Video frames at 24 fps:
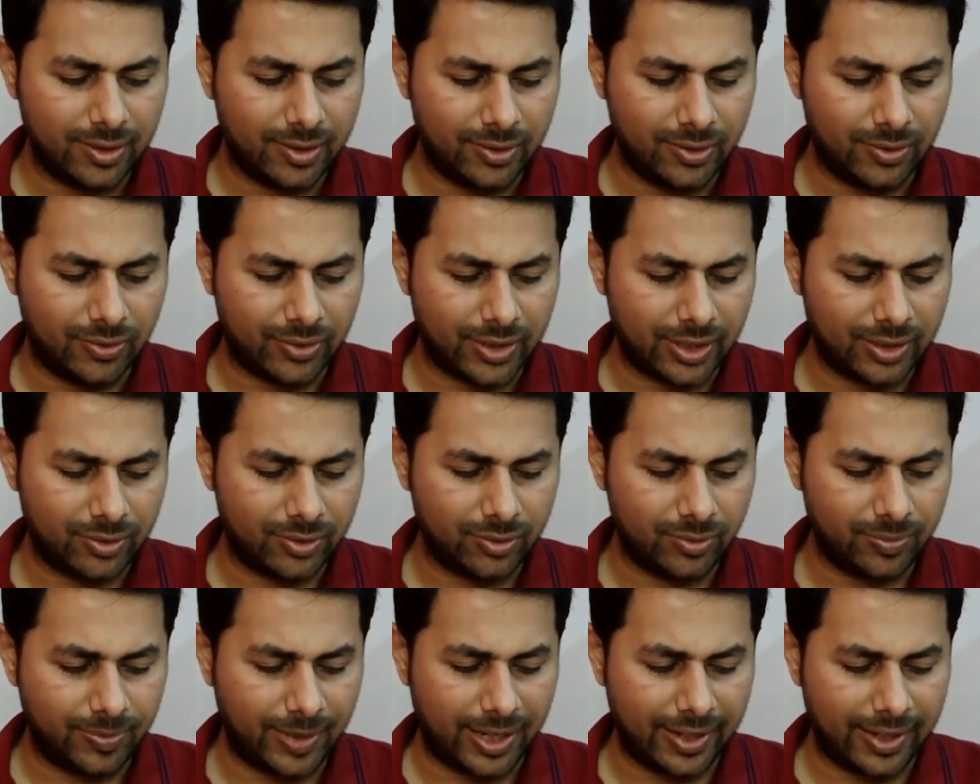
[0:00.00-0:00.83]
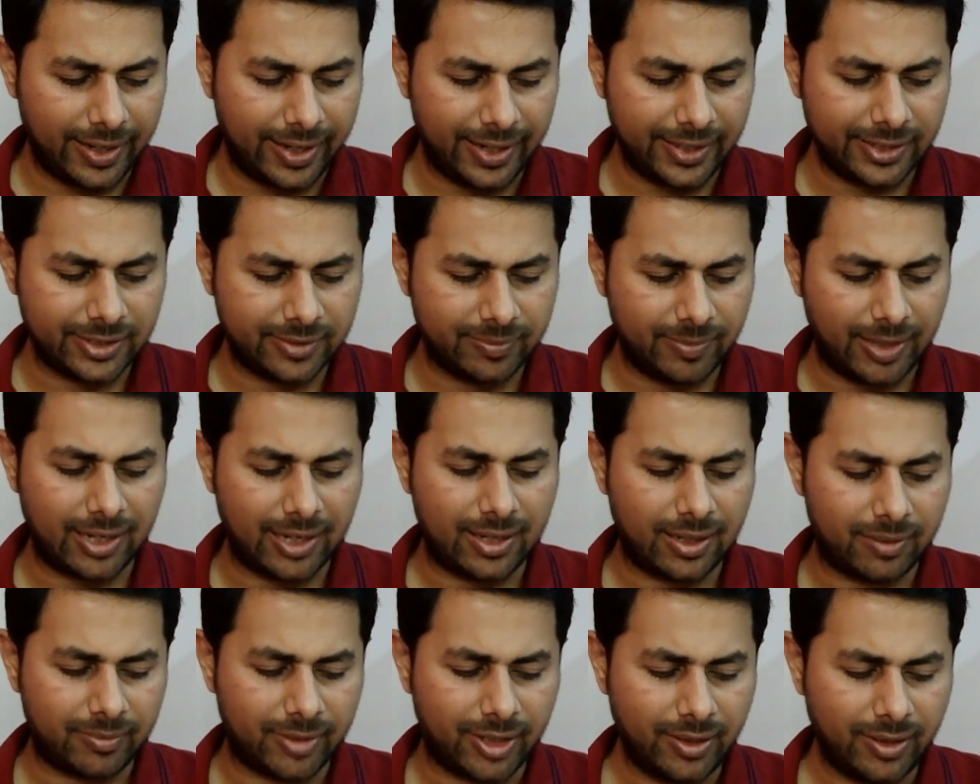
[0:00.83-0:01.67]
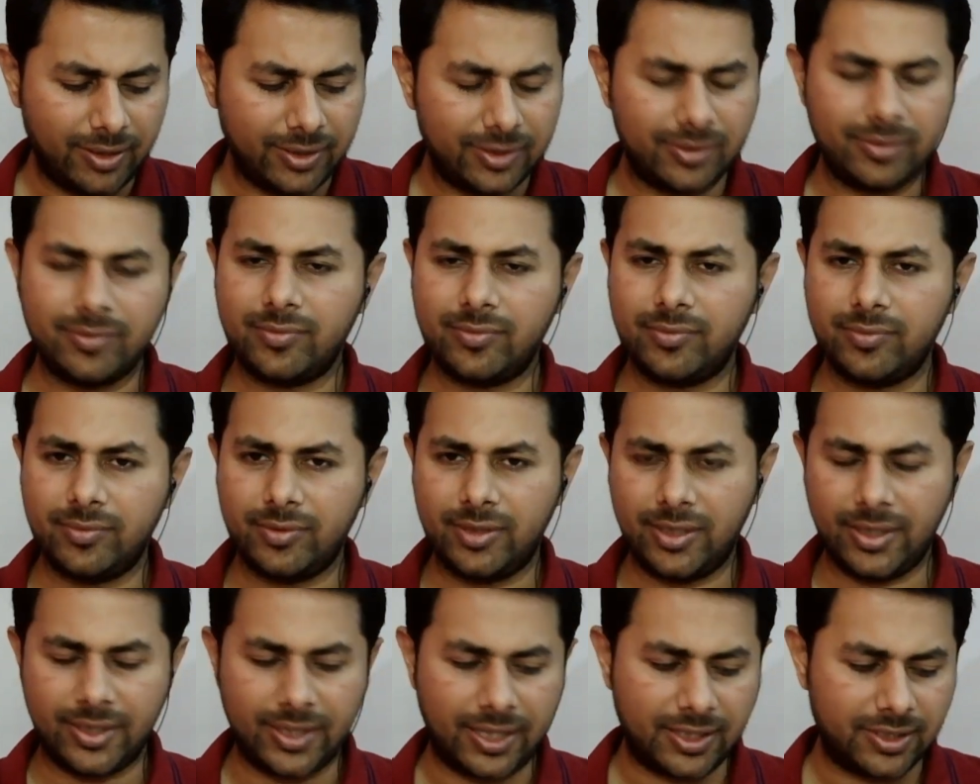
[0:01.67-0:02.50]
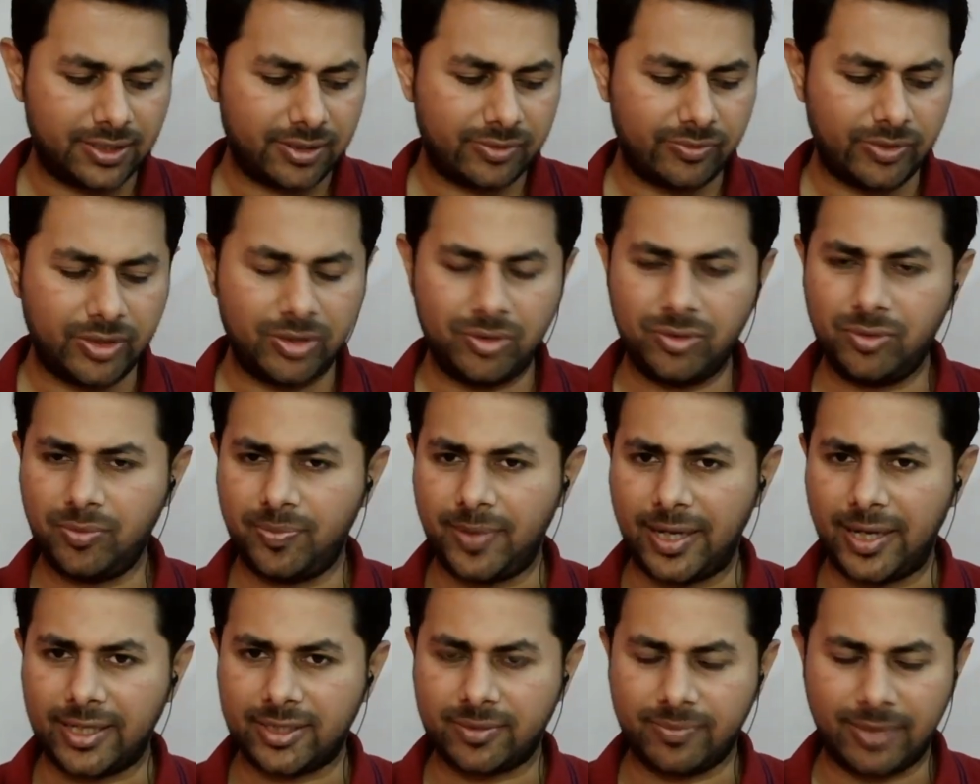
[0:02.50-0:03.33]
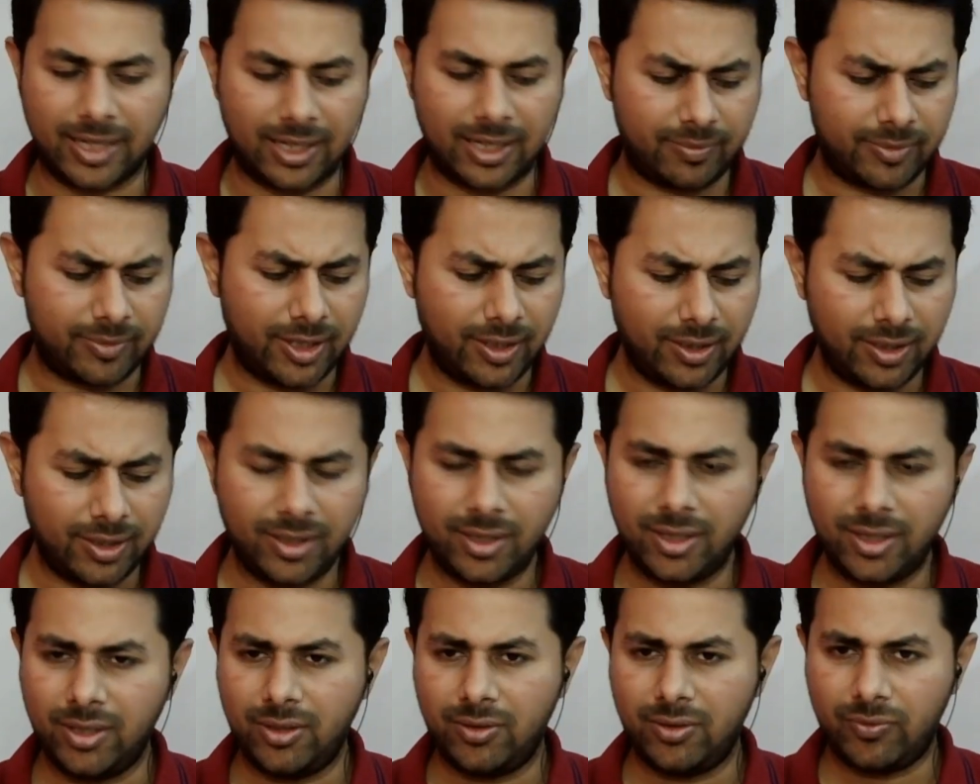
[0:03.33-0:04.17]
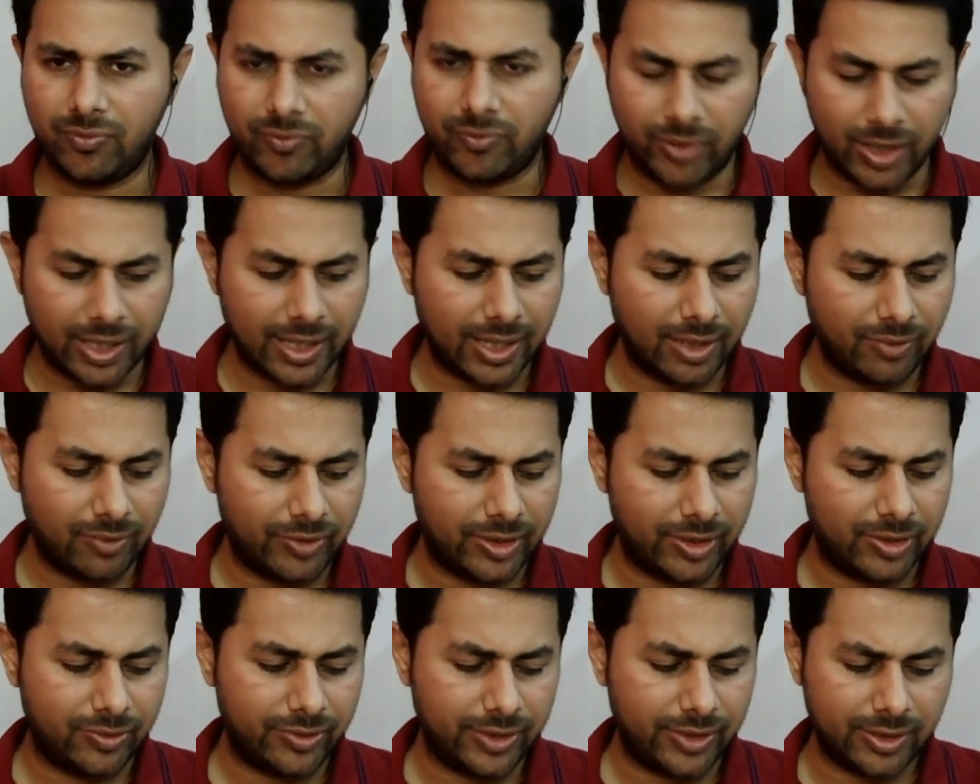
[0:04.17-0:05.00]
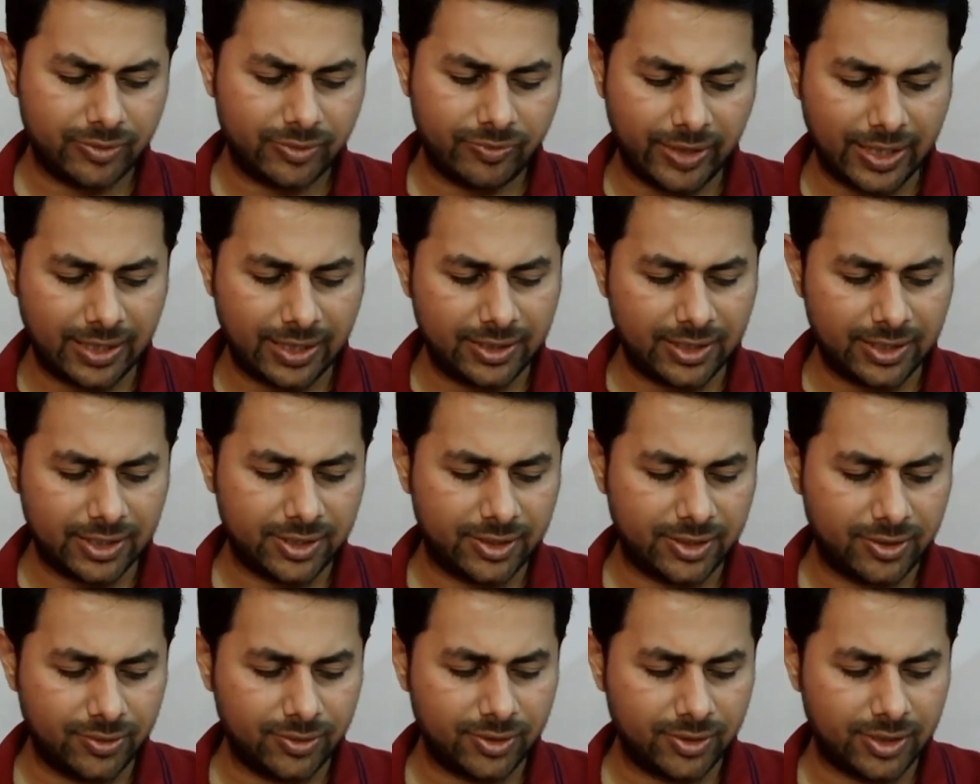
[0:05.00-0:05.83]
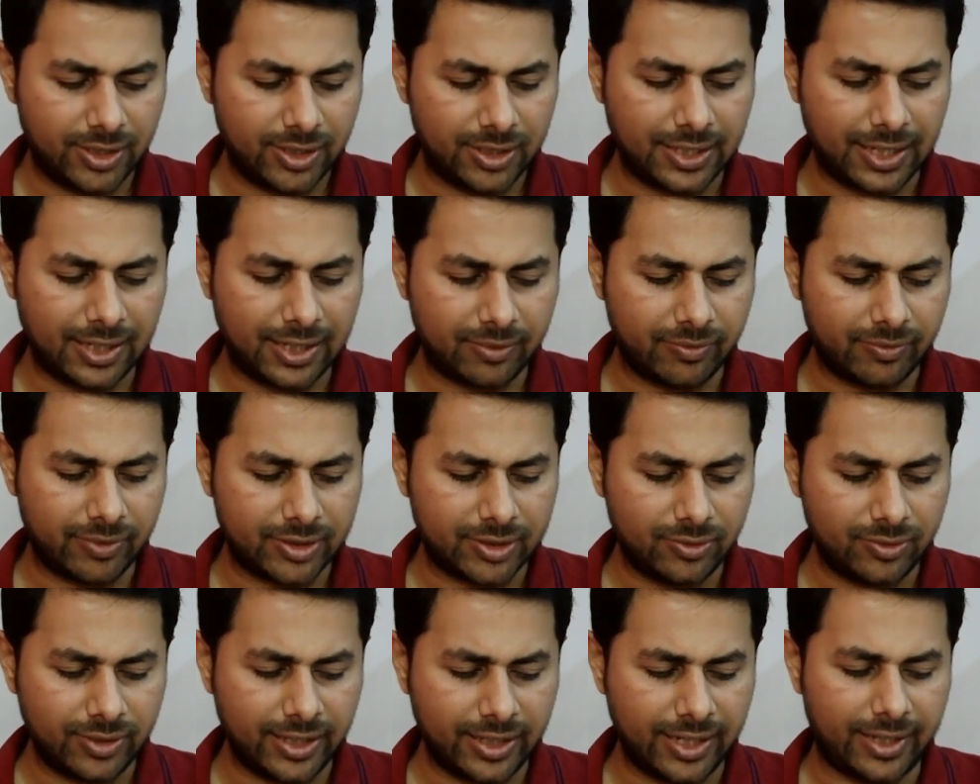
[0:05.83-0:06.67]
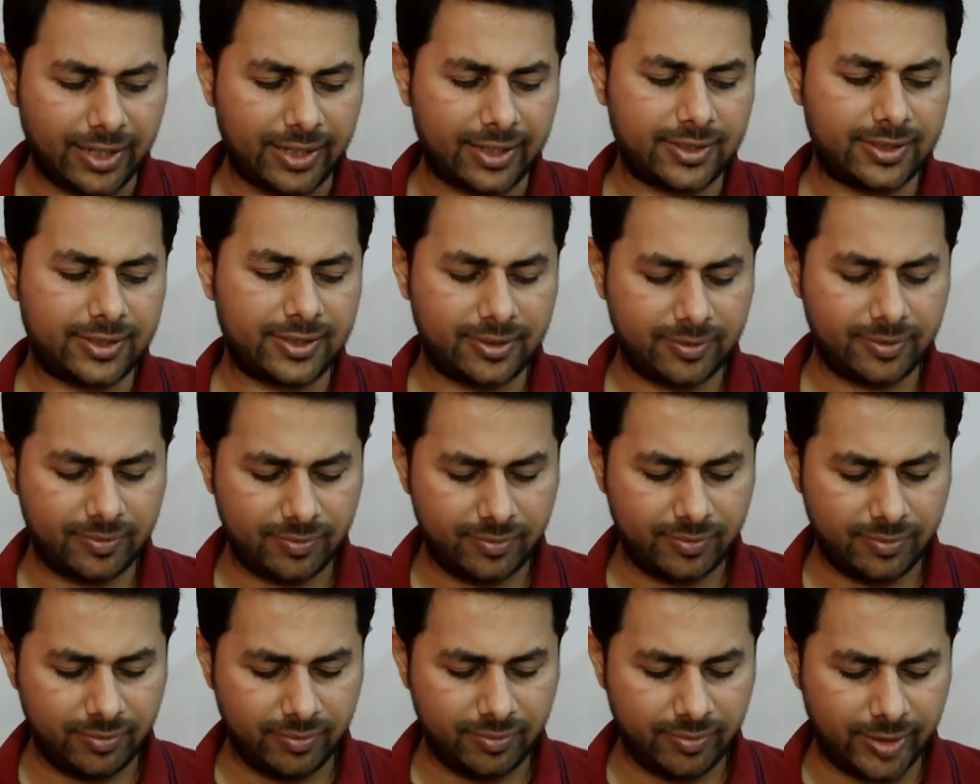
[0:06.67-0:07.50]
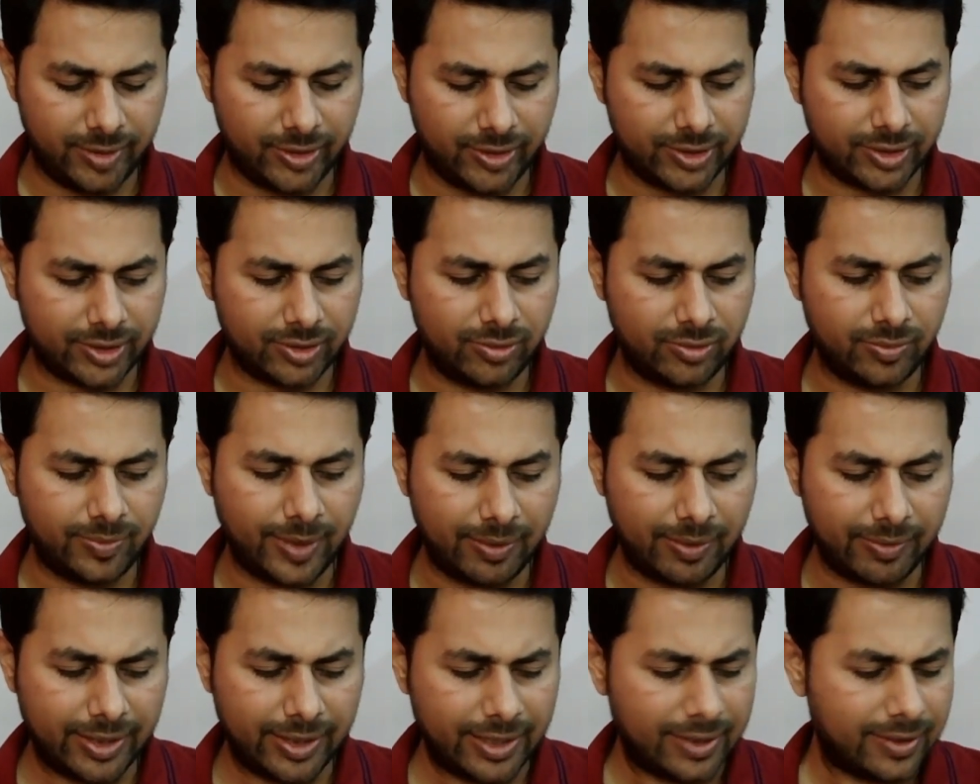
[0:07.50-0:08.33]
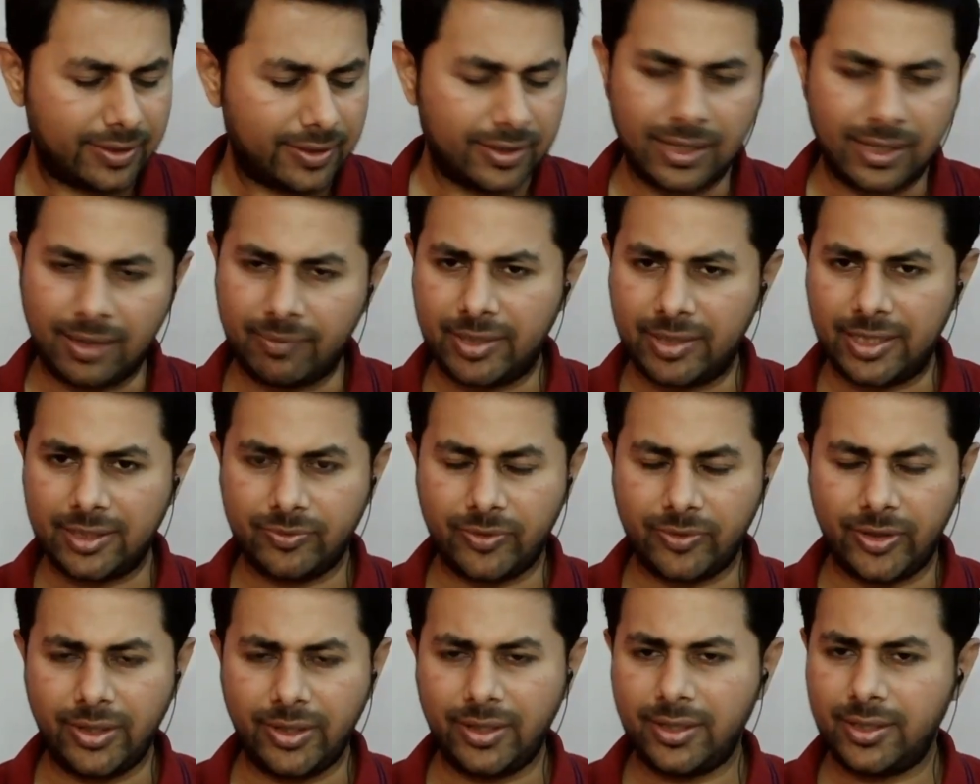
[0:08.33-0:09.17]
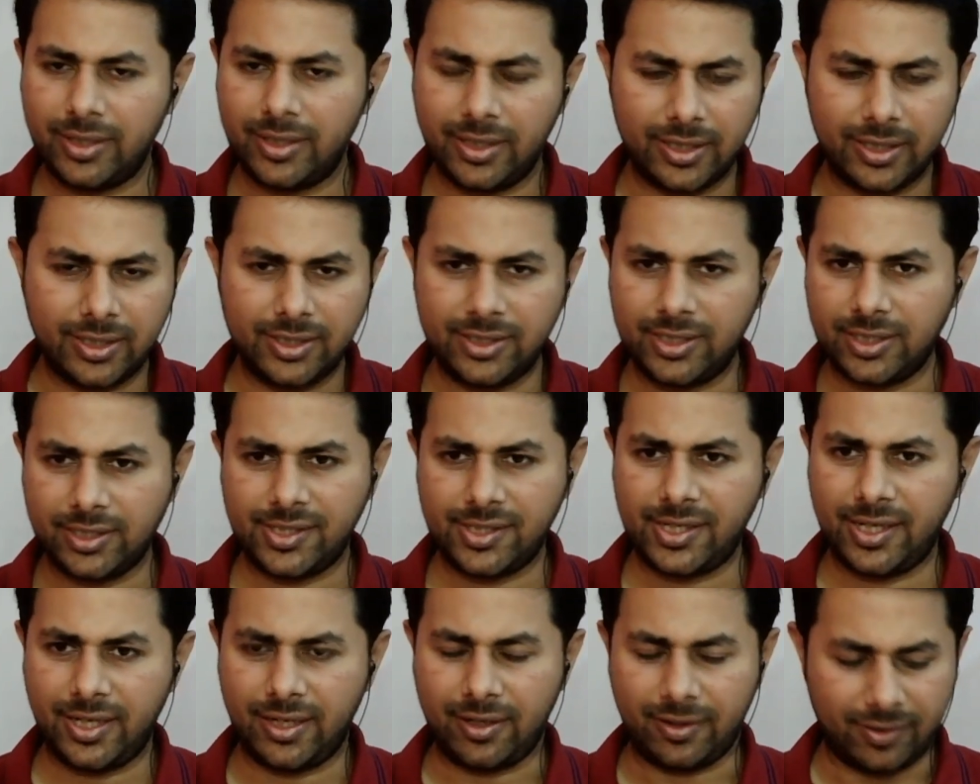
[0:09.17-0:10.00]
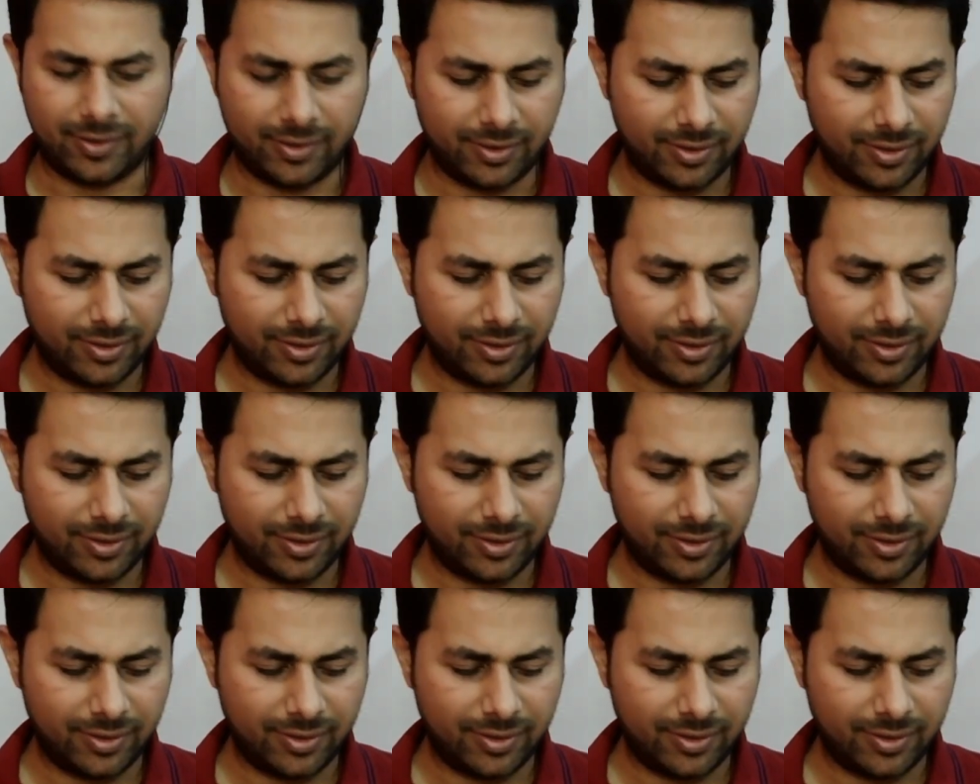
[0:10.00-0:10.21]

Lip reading: Okay, 2 pi x by lambda, theta is equal to 2 pi x by lambda. What can we do is we can just use theta equals to kx, because 2 pi by lambda is what? It is just k.